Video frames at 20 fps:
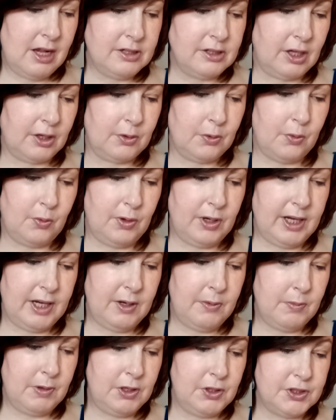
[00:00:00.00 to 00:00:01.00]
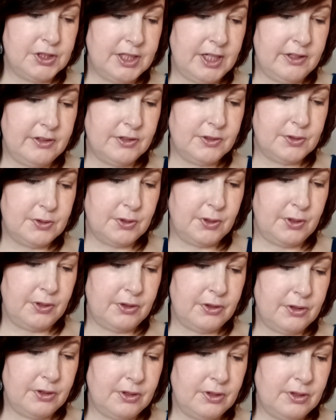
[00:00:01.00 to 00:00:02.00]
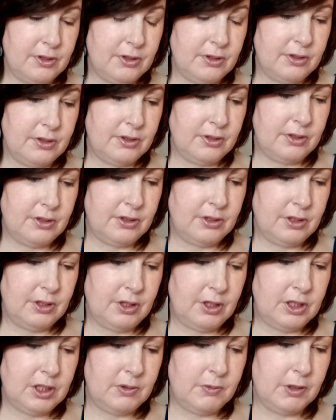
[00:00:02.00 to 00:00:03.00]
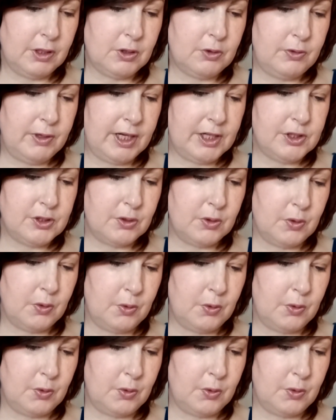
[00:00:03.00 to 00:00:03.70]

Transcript: Not only will you see the truth, you will create your